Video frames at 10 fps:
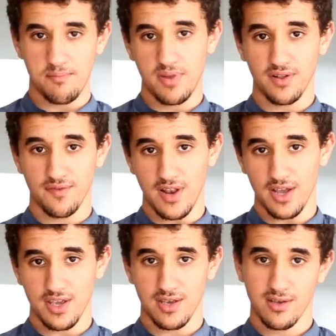a bit of
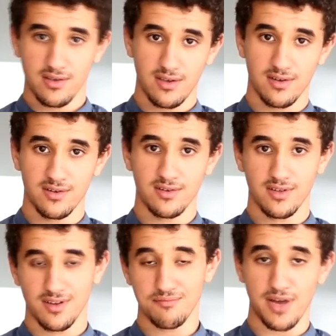luck you know
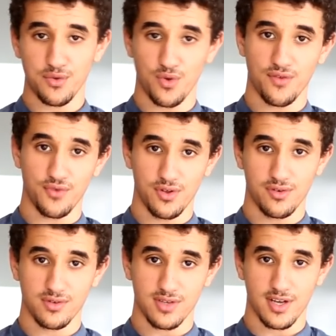it might work for
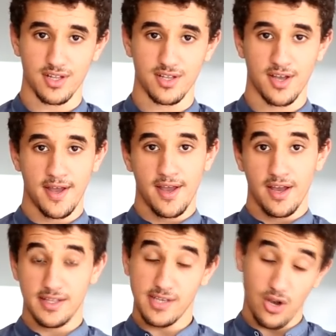your side
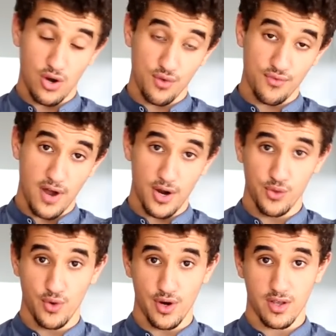it's a lot of
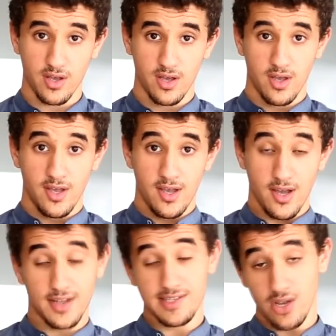hard work
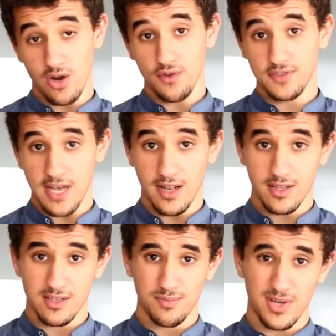and it's a lot of
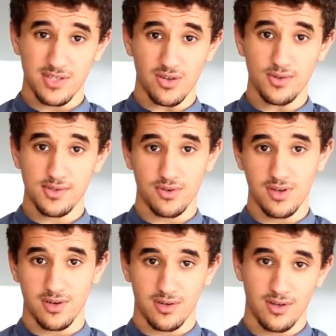talent but it's also
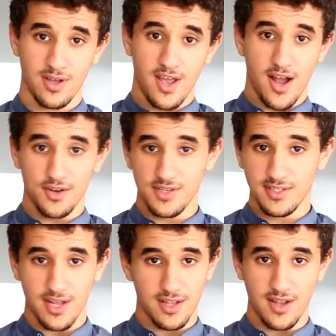you know
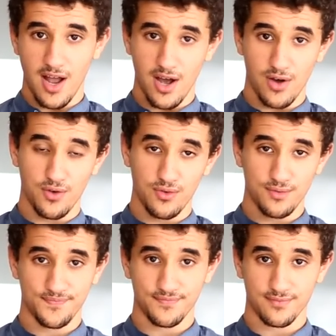understanding how